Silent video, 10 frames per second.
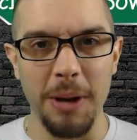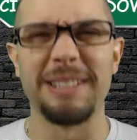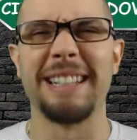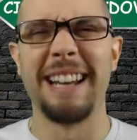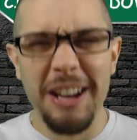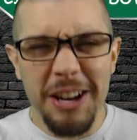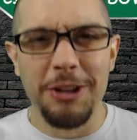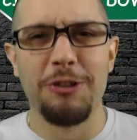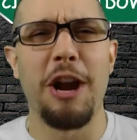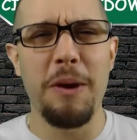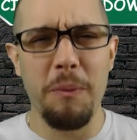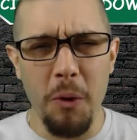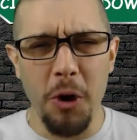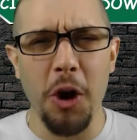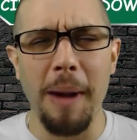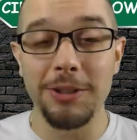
I was like, Grey Worm.